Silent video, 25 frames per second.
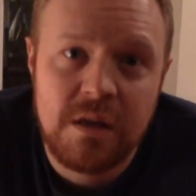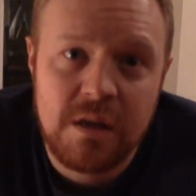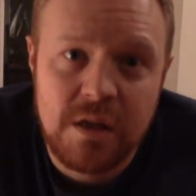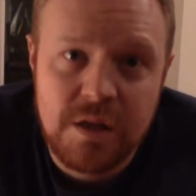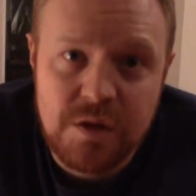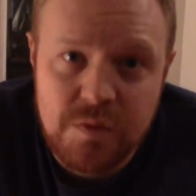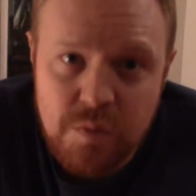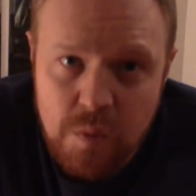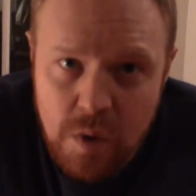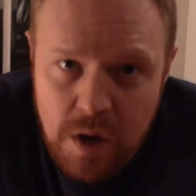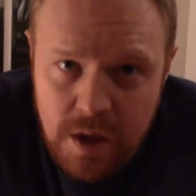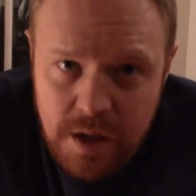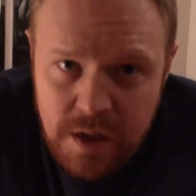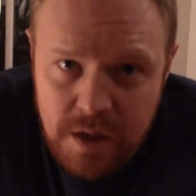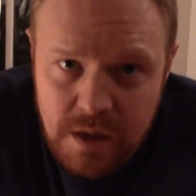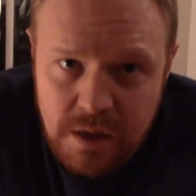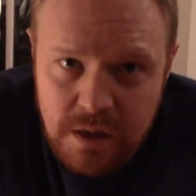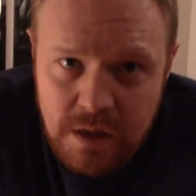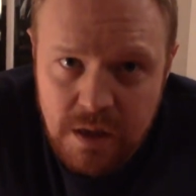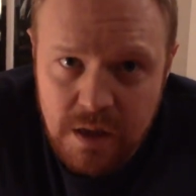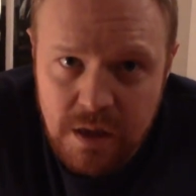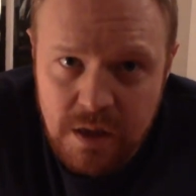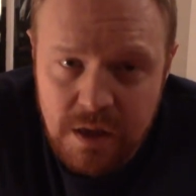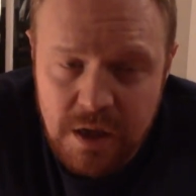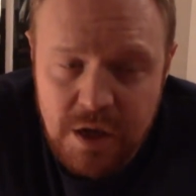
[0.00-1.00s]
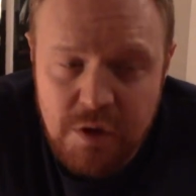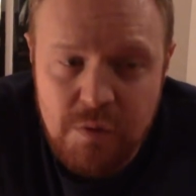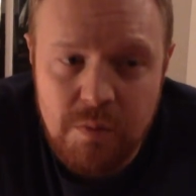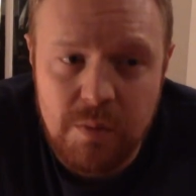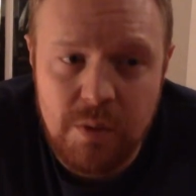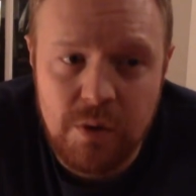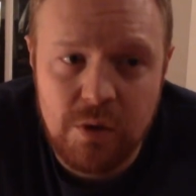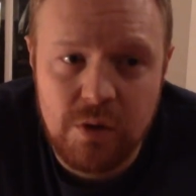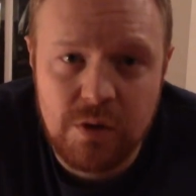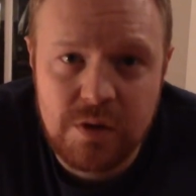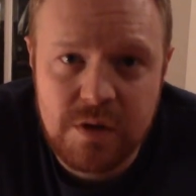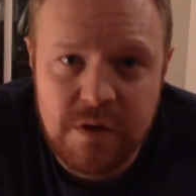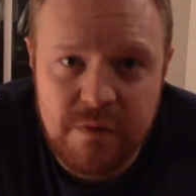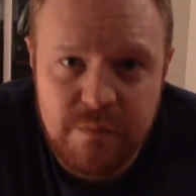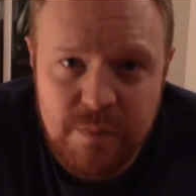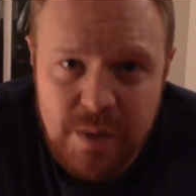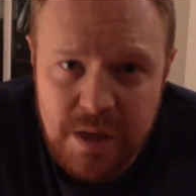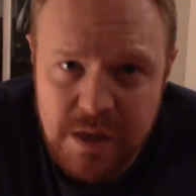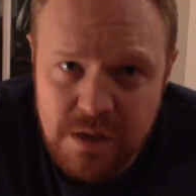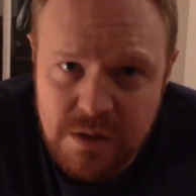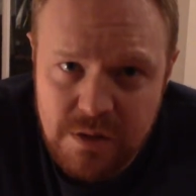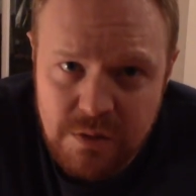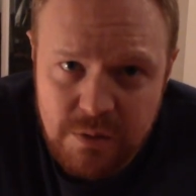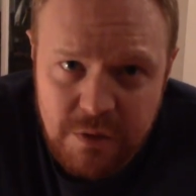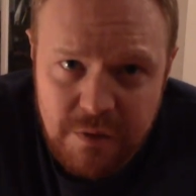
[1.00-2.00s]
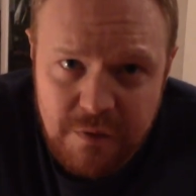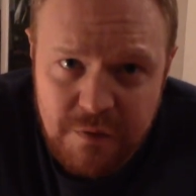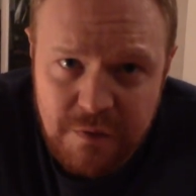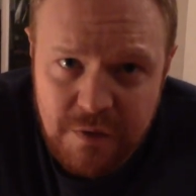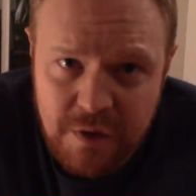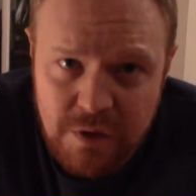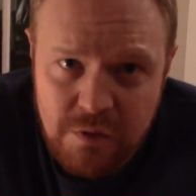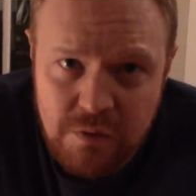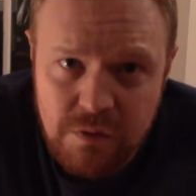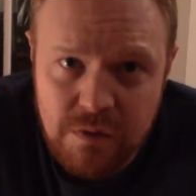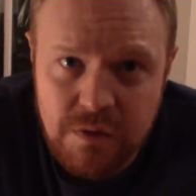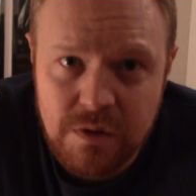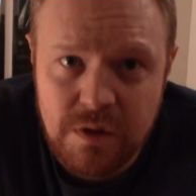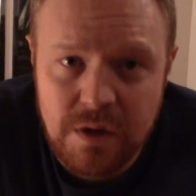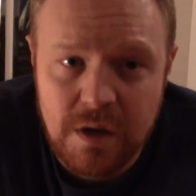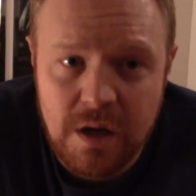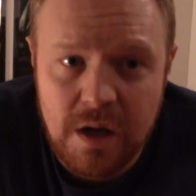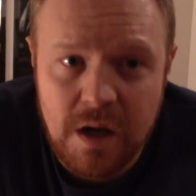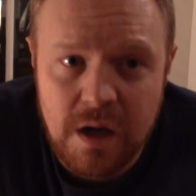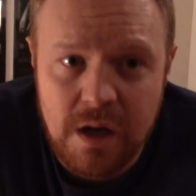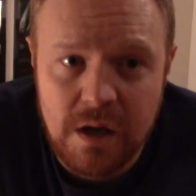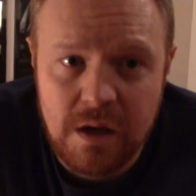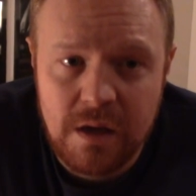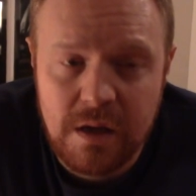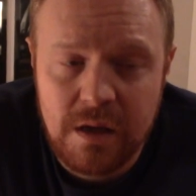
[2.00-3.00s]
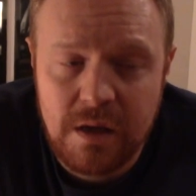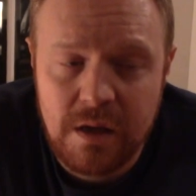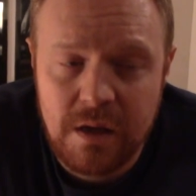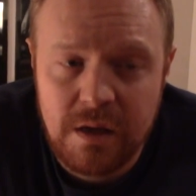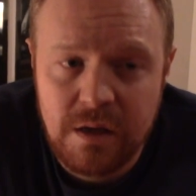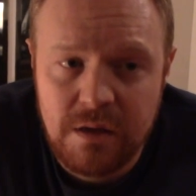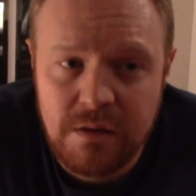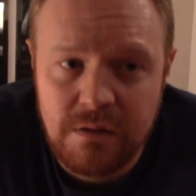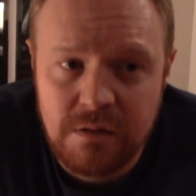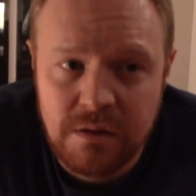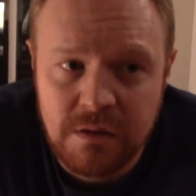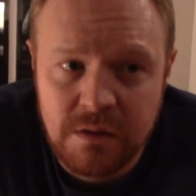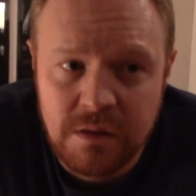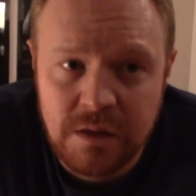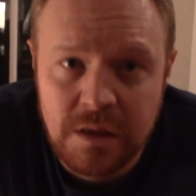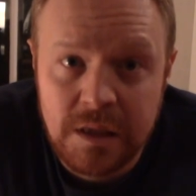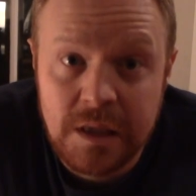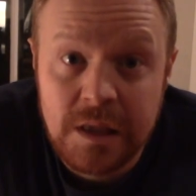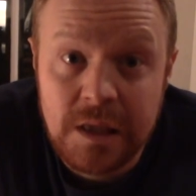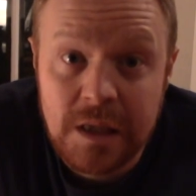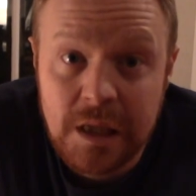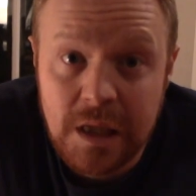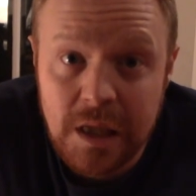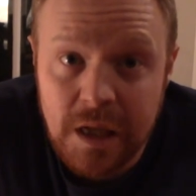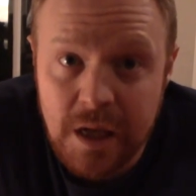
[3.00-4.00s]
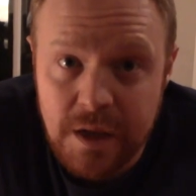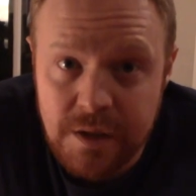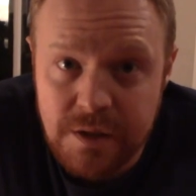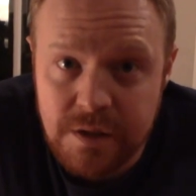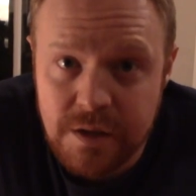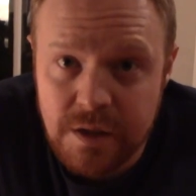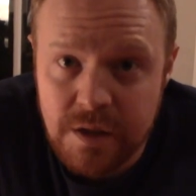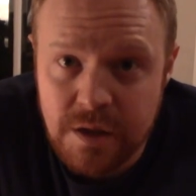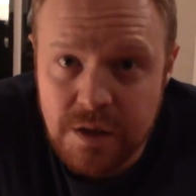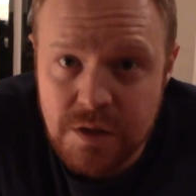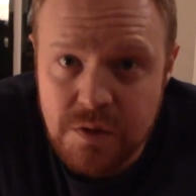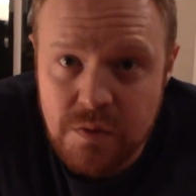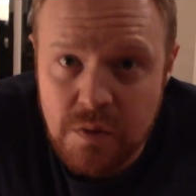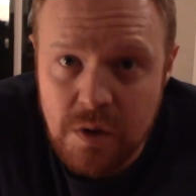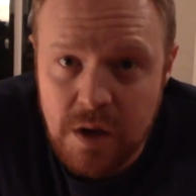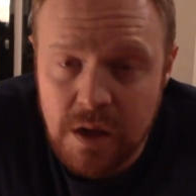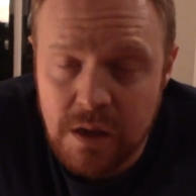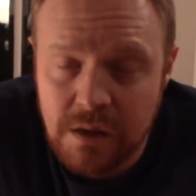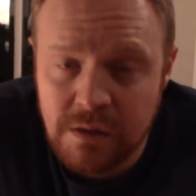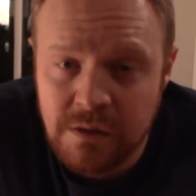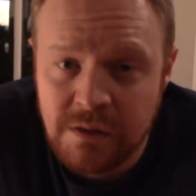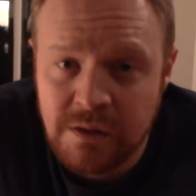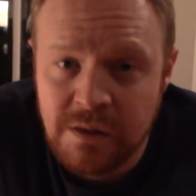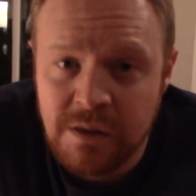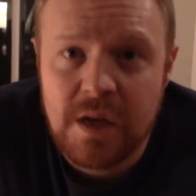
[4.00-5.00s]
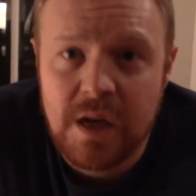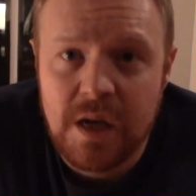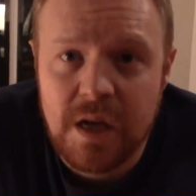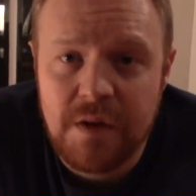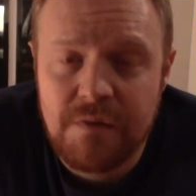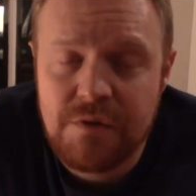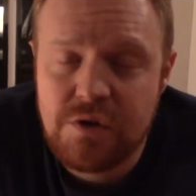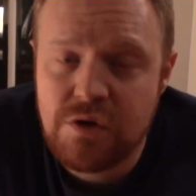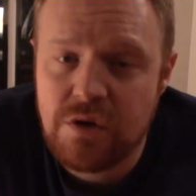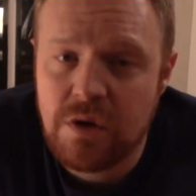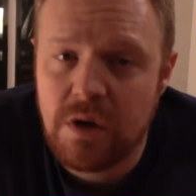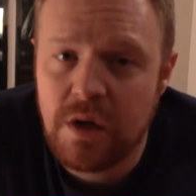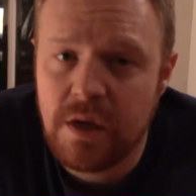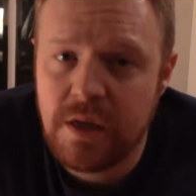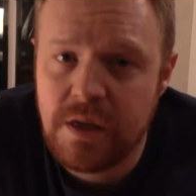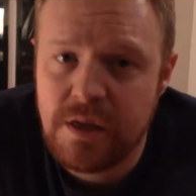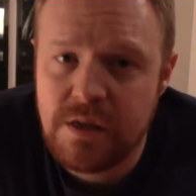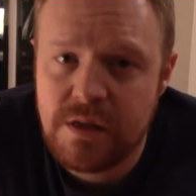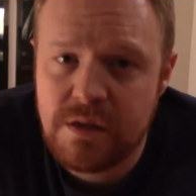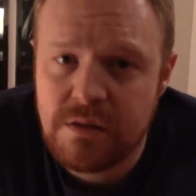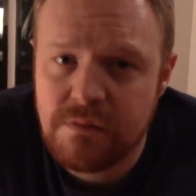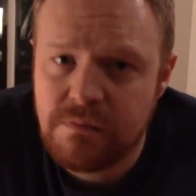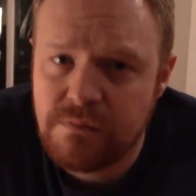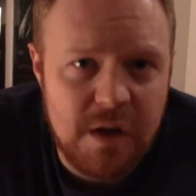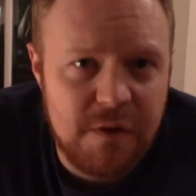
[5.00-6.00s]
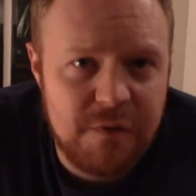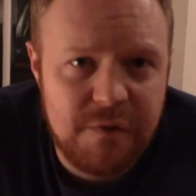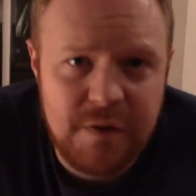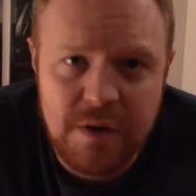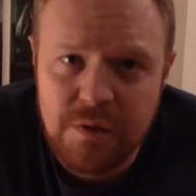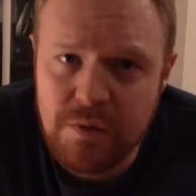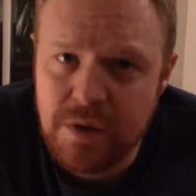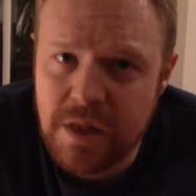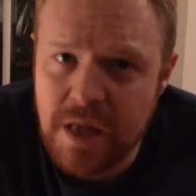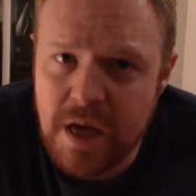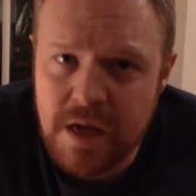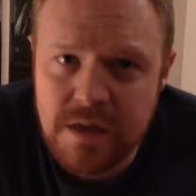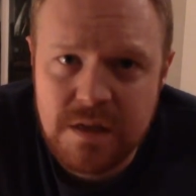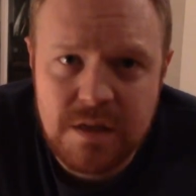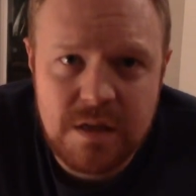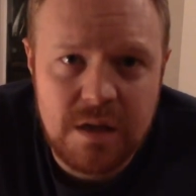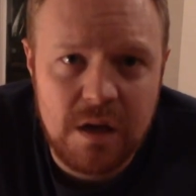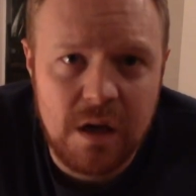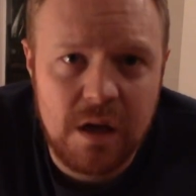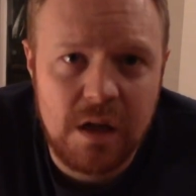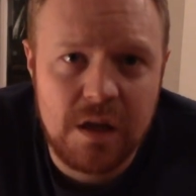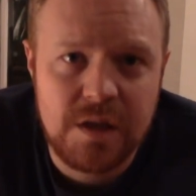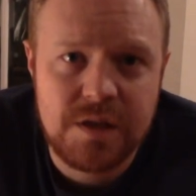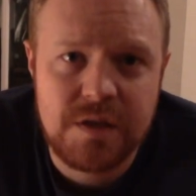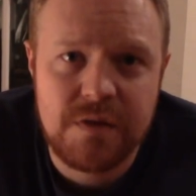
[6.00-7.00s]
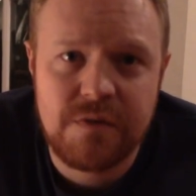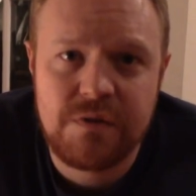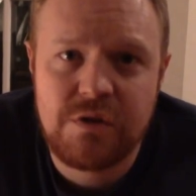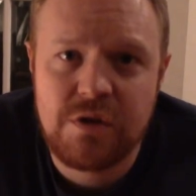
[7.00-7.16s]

There's one in Newport. I've been to a few that are in London as well, and I've tried a few of their styles.